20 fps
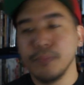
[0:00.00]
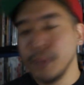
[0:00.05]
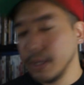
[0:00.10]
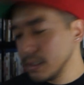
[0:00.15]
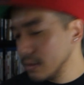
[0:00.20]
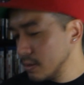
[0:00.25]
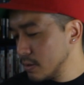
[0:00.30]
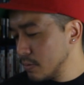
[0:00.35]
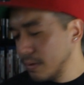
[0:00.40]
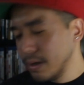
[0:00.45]

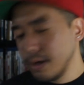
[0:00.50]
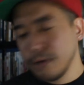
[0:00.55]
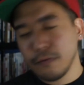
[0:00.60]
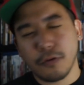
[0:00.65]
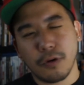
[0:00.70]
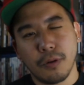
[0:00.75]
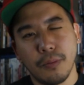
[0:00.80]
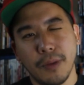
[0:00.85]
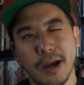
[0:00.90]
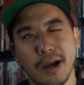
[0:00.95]
Picked this one up
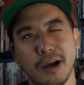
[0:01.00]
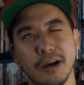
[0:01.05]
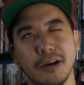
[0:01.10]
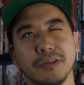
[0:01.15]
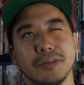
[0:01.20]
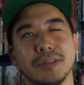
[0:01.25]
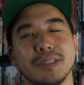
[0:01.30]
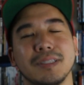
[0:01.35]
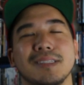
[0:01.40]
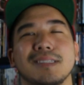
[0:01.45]
for
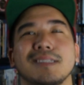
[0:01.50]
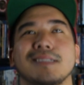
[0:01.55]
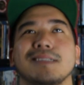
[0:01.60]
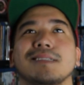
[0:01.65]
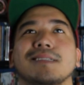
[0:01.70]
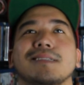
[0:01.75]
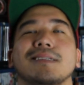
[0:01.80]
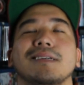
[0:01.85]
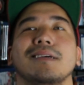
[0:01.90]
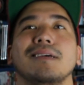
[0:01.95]
about
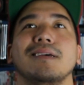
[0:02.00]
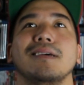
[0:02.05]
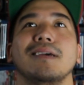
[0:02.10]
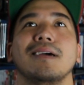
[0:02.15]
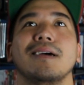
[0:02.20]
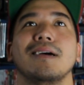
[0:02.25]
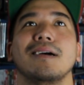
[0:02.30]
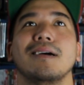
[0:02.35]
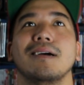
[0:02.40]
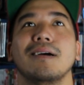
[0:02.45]

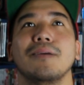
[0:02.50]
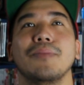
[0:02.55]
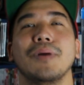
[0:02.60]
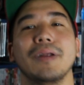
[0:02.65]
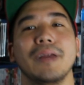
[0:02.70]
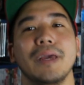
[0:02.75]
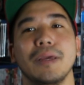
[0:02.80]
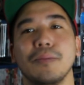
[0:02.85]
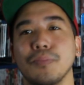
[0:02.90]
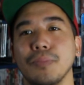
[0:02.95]

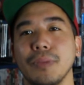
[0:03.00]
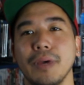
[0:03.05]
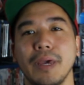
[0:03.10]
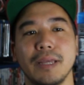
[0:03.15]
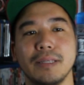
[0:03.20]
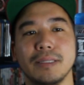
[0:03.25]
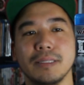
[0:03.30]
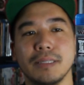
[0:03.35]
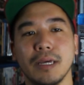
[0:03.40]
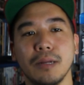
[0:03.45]
$8
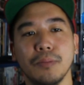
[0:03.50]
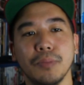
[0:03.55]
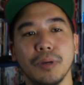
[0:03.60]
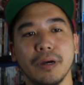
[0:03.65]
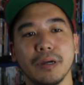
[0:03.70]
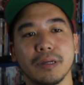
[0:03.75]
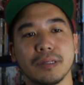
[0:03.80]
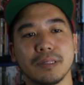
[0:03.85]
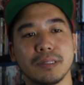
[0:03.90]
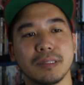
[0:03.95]
to
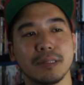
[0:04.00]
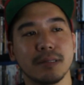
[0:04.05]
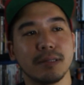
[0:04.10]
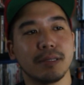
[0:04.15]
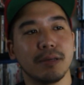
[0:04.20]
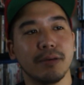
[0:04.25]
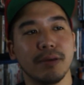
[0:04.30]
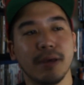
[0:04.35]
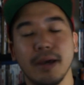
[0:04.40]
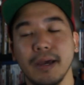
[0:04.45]
$10.
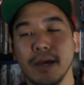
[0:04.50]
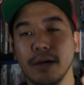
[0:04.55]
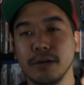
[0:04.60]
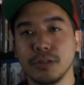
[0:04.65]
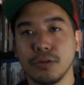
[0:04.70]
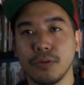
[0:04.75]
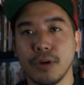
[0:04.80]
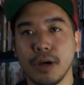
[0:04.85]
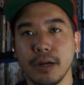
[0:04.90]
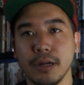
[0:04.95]
So yeah, El
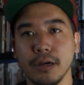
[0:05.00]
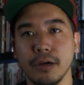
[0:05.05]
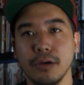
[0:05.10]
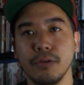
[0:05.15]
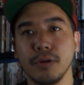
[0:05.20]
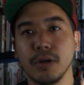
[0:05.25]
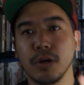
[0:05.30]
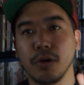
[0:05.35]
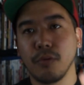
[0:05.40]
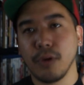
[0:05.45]

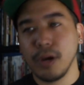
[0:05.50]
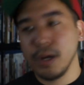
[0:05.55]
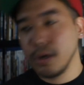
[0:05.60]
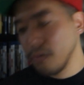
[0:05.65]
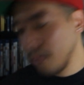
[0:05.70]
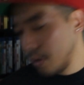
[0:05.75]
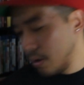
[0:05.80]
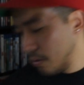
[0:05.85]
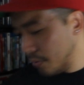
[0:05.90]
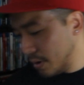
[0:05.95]
Dorado, great
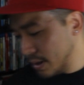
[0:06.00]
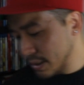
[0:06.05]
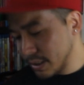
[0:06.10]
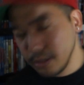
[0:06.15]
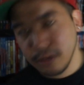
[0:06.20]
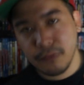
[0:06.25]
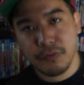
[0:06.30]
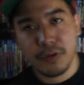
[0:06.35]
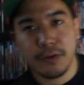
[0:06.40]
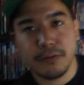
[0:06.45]

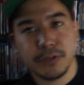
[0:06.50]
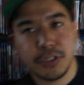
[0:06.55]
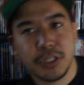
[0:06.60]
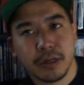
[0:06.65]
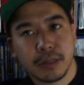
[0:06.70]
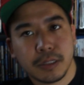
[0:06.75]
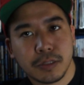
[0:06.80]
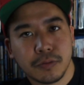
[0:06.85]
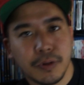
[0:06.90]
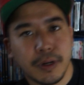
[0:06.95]
Western if you haven't
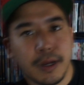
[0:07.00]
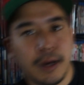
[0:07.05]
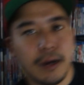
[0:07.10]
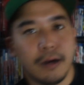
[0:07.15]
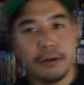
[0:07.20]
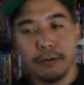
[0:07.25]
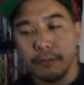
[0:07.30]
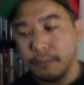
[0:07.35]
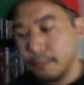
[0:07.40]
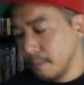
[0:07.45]
checked this one
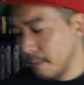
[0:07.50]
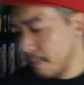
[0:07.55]
out.